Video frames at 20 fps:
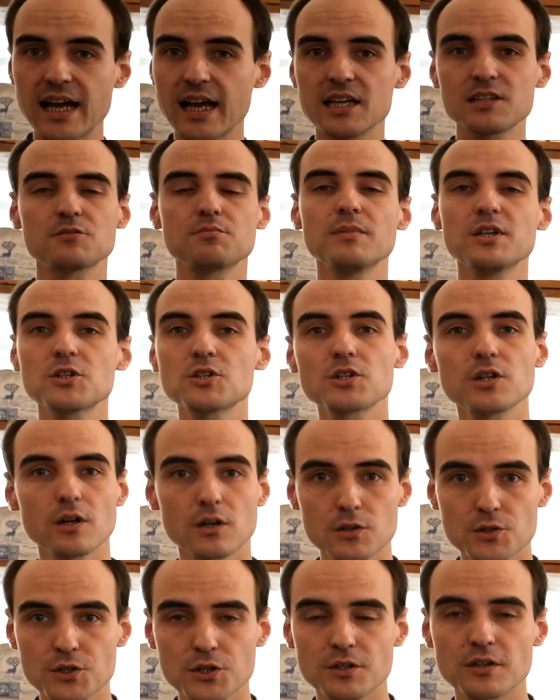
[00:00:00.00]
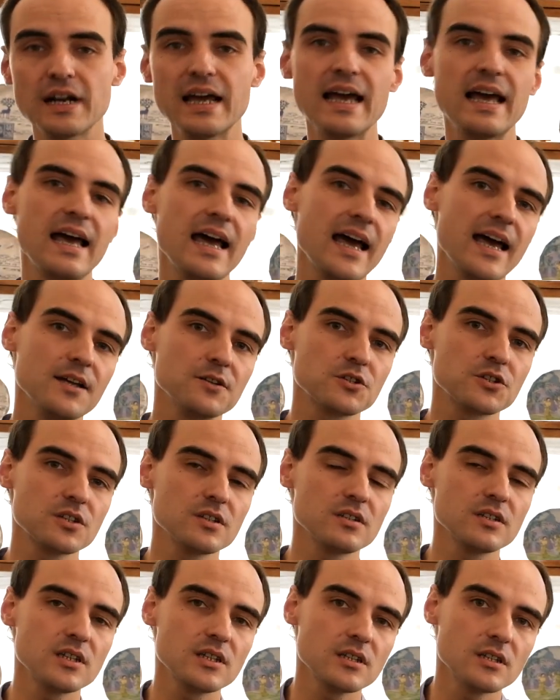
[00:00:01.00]
has much larger
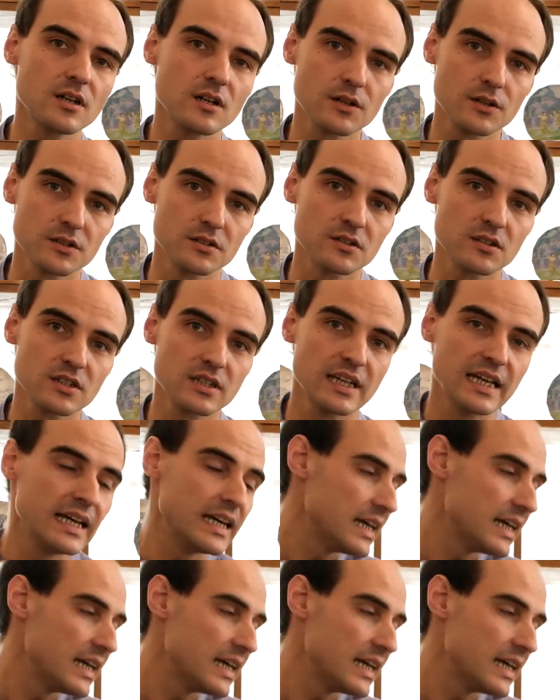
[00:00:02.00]
ancient tea gardens.